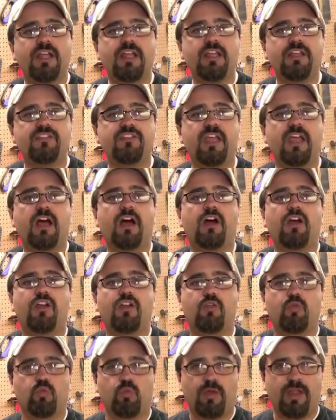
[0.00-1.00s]
is a
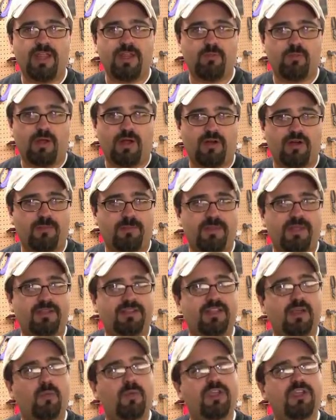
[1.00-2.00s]
great router
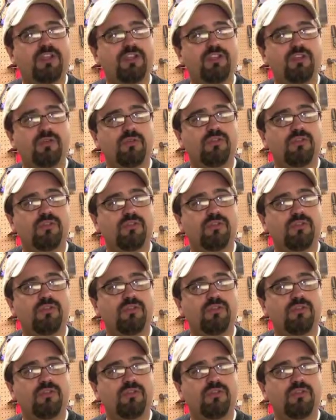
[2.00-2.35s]
bit that we could